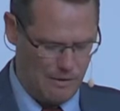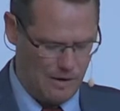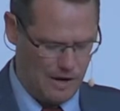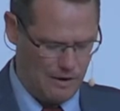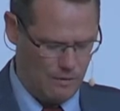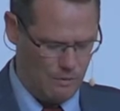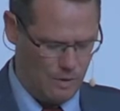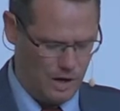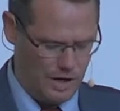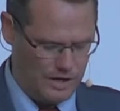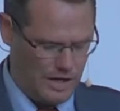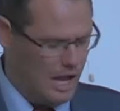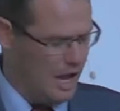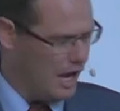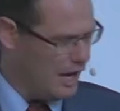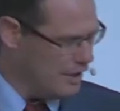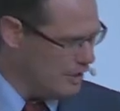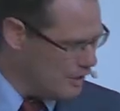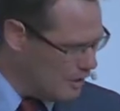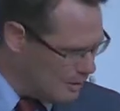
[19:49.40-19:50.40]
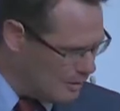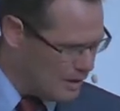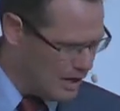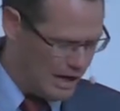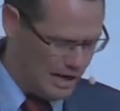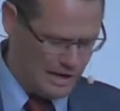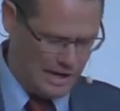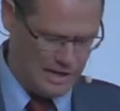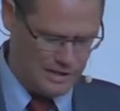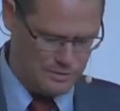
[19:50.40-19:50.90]
how I want. I know
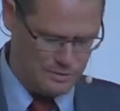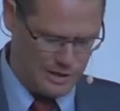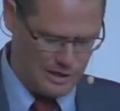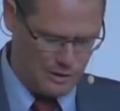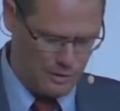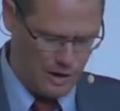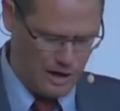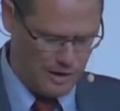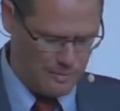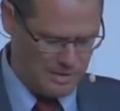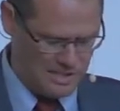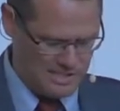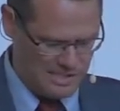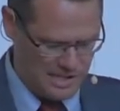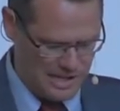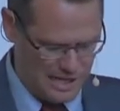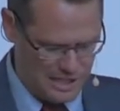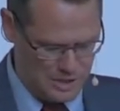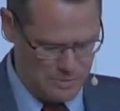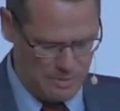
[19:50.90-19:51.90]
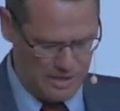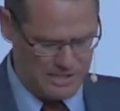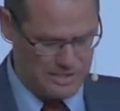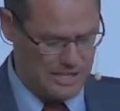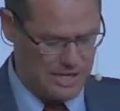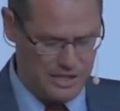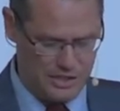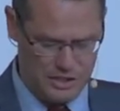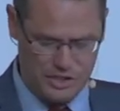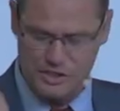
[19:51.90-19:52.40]
God has requirements and
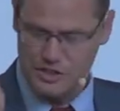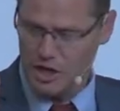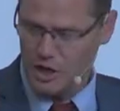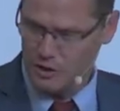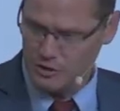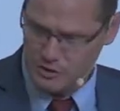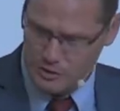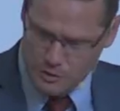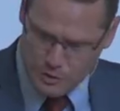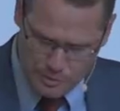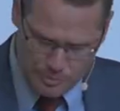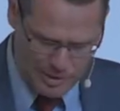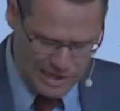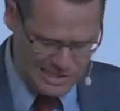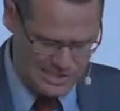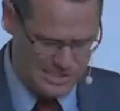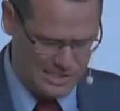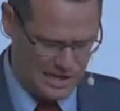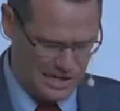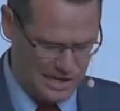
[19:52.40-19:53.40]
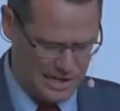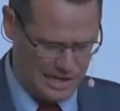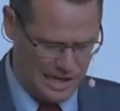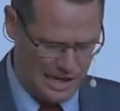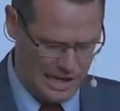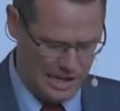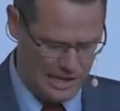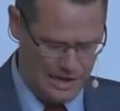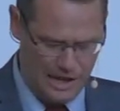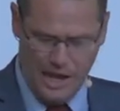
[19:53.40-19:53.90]
expectations. I'll do the best I
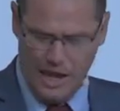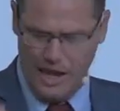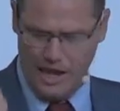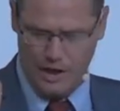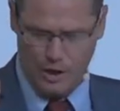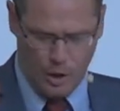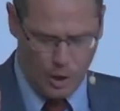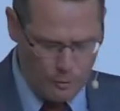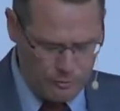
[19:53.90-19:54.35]
can and